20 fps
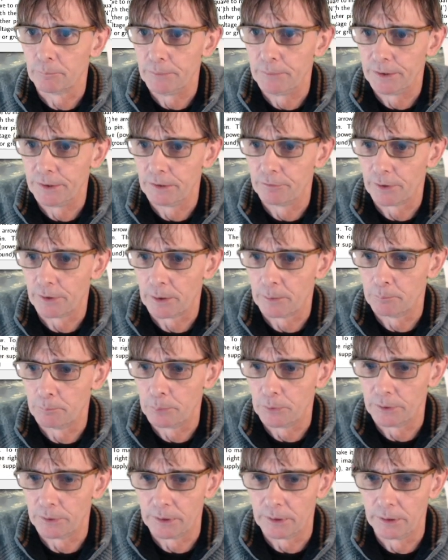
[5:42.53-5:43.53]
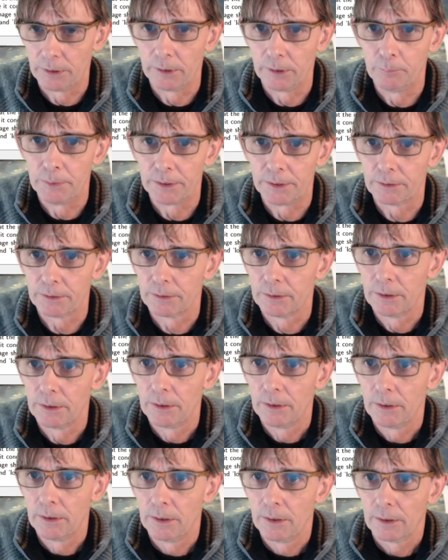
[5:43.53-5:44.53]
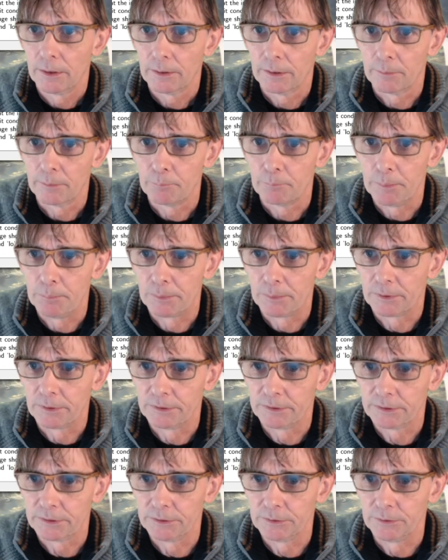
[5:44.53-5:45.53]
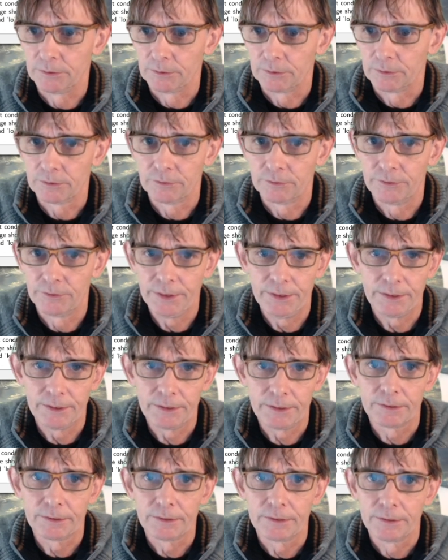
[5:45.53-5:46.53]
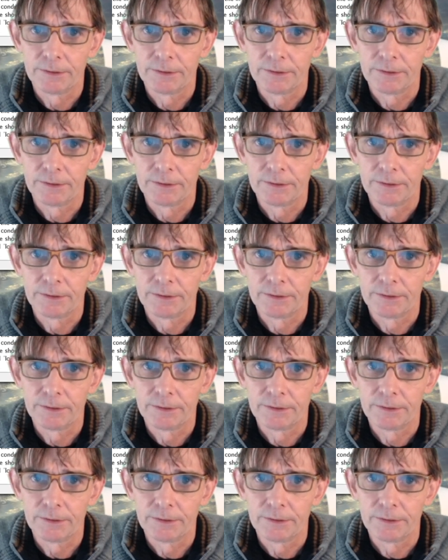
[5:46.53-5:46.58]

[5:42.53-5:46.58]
Let me see if I can put it a little bit that people can still read it.